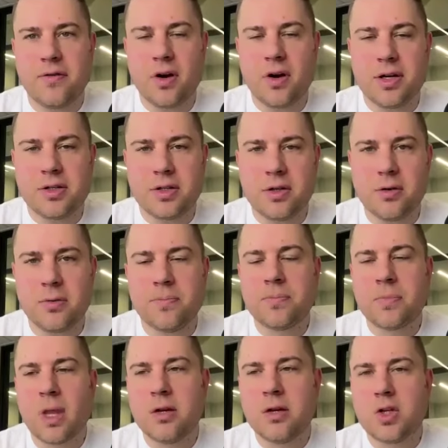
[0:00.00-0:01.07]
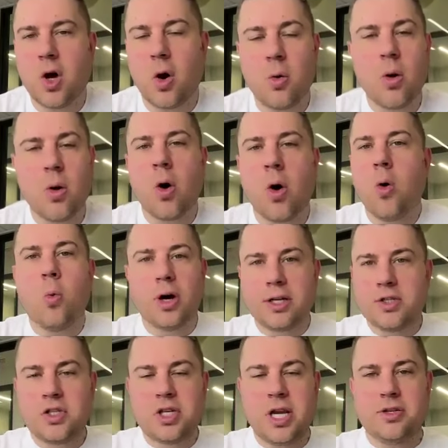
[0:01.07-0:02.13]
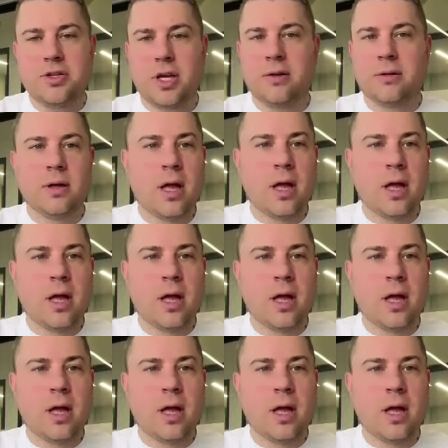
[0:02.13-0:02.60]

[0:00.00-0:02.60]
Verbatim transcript: very soon. So, what is changing?